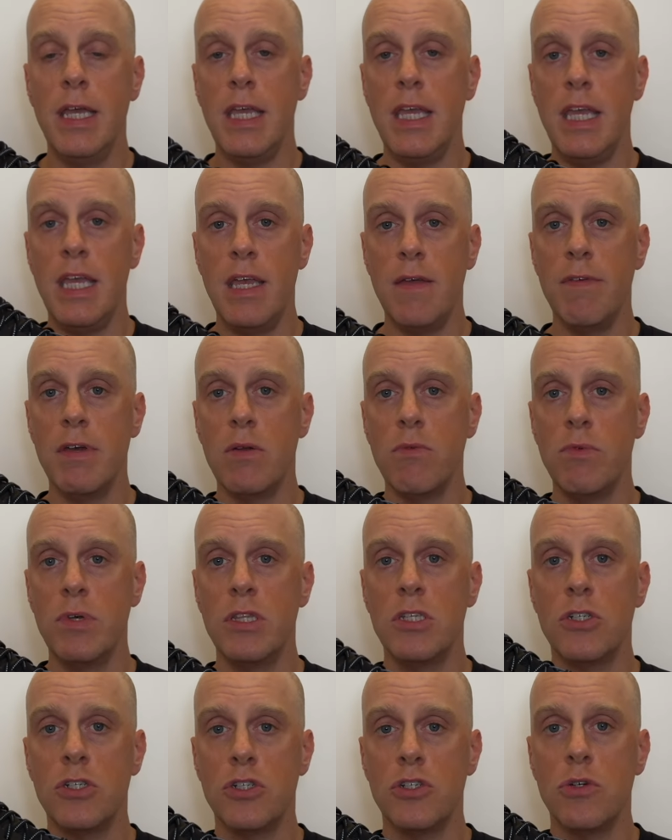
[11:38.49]
Even when
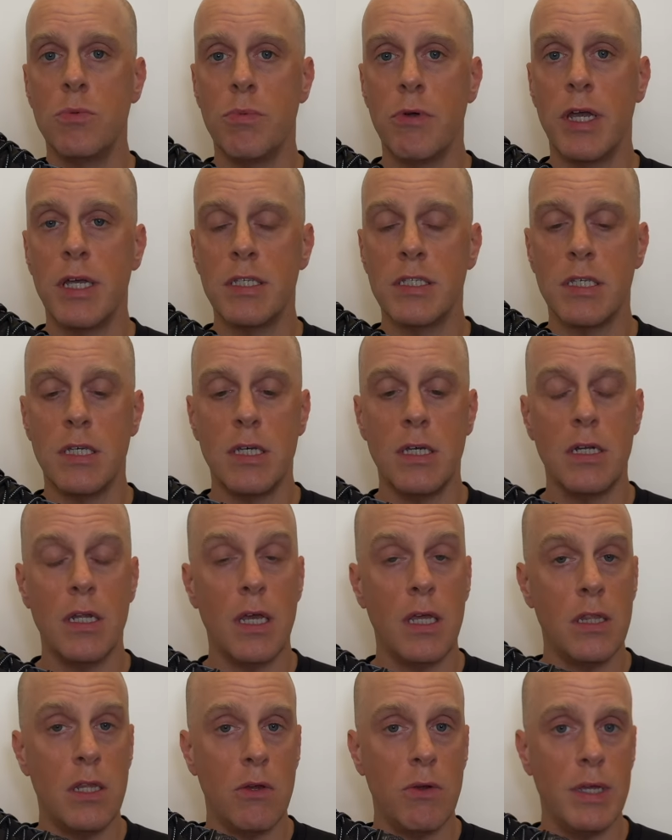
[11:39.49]
the shoe breaks in,
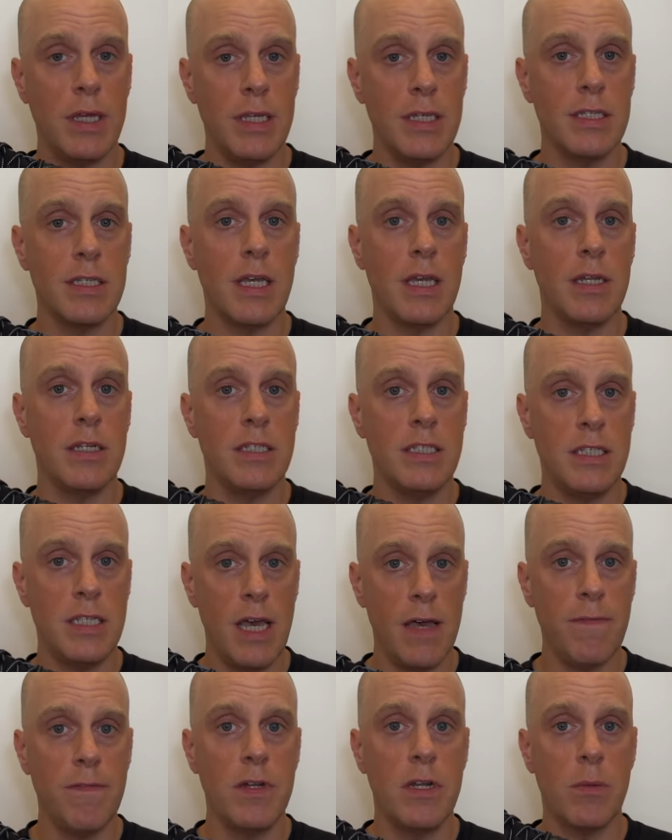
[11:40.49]
and there is a
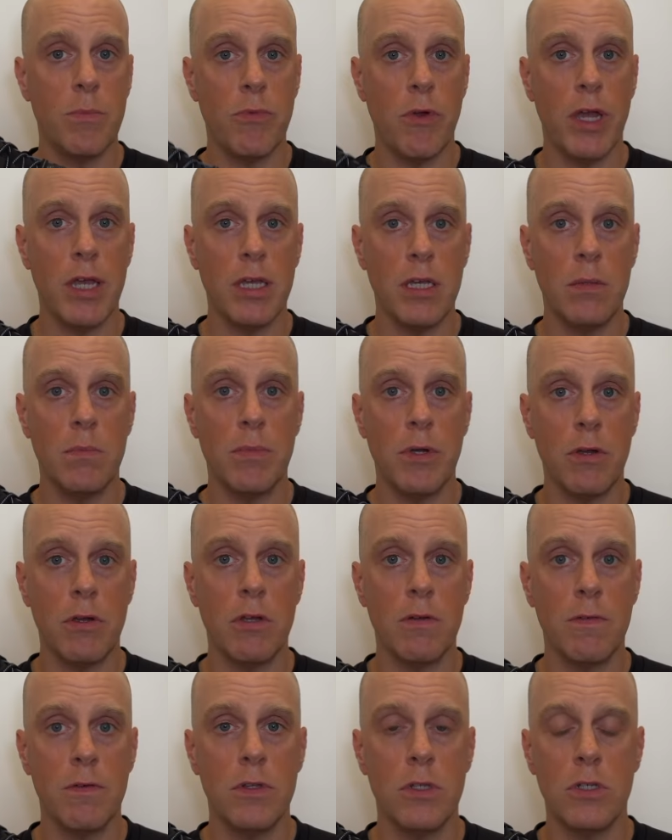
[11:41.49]
definite break-in
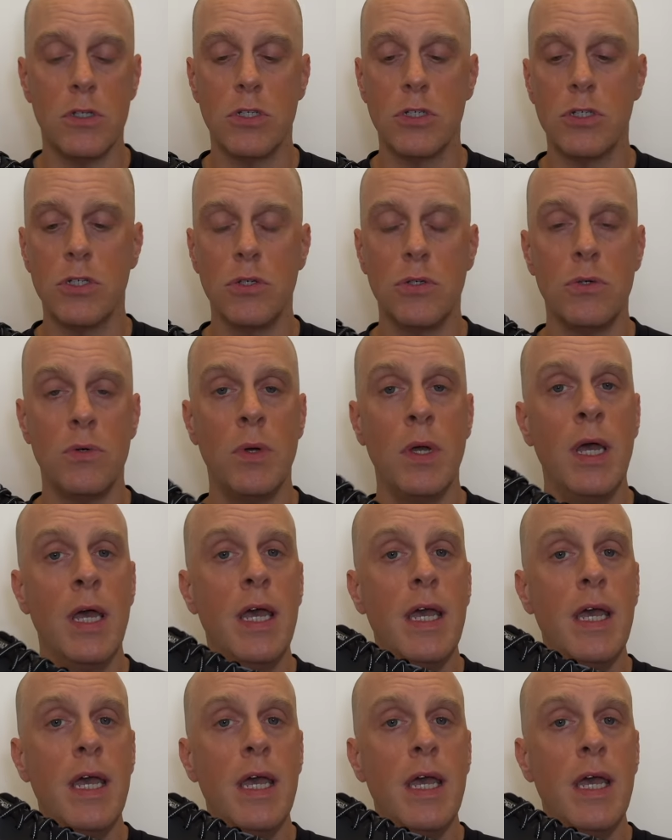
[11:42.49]
period for this shoe,